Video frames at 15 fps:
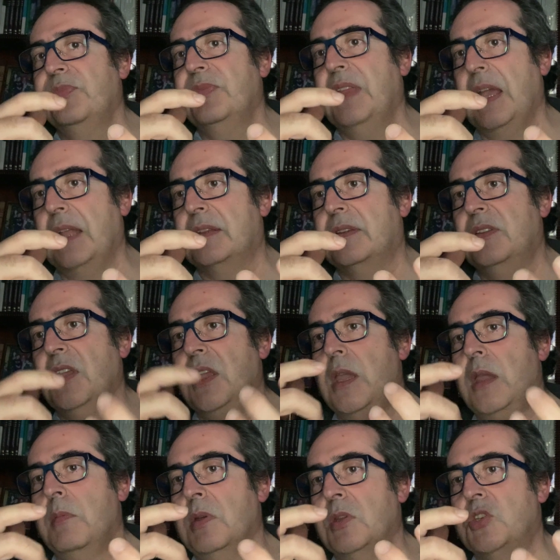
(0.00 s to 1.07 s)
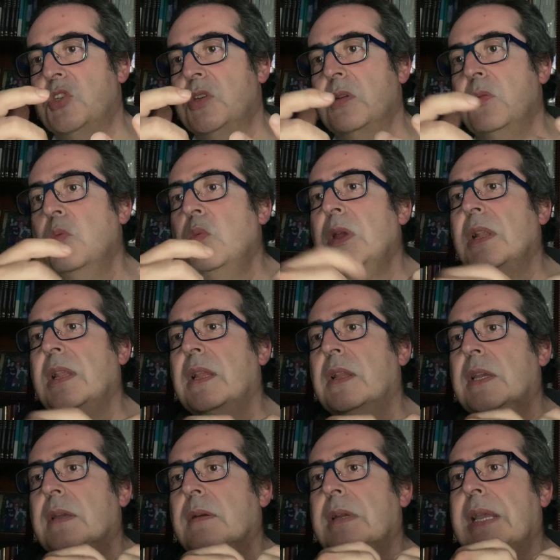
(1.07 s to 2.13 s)
the image will
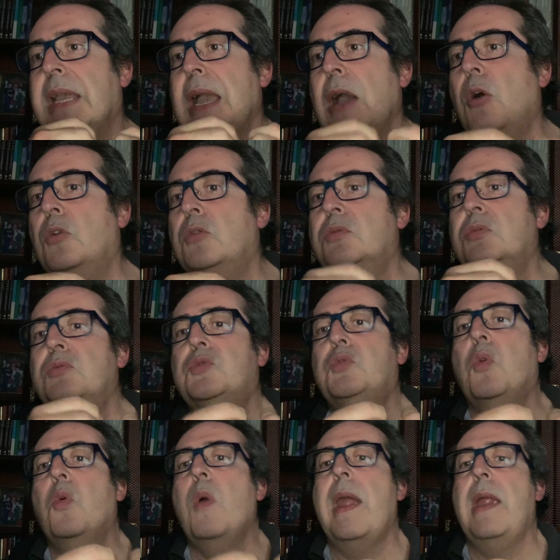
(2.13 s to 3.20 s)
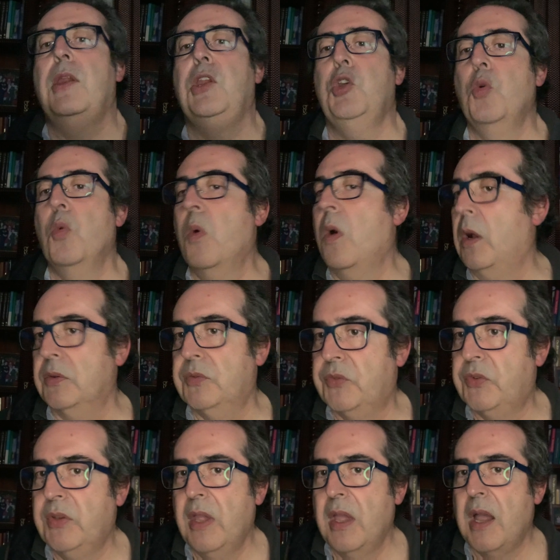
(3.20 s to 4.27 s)
go to where you want.